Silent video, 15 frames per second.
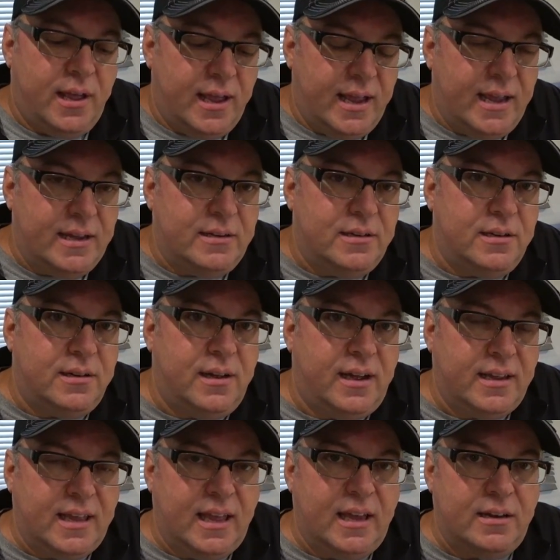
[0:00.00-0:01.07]
and
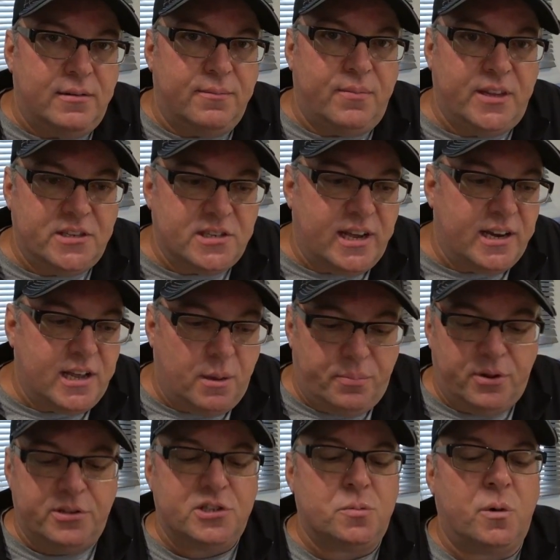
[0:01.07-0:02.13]
again, it's got a
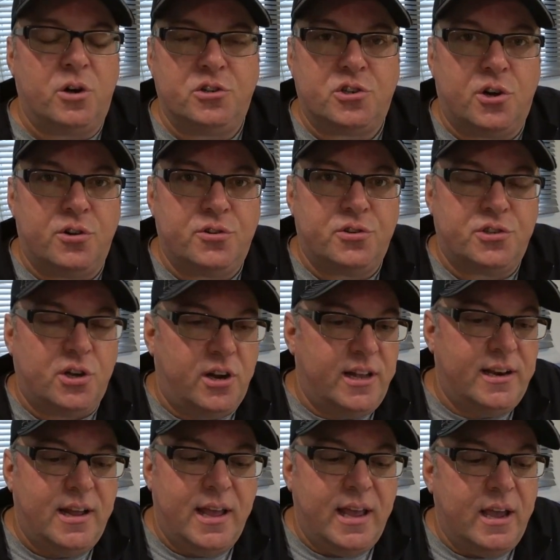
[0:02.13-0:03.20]
couple of smart chargers on
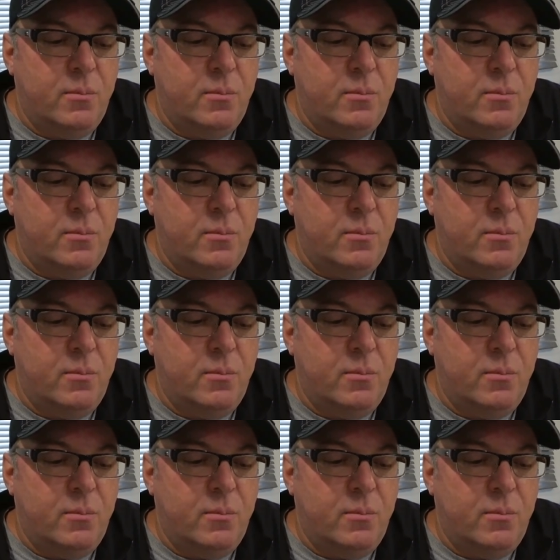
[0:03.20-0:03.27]
it,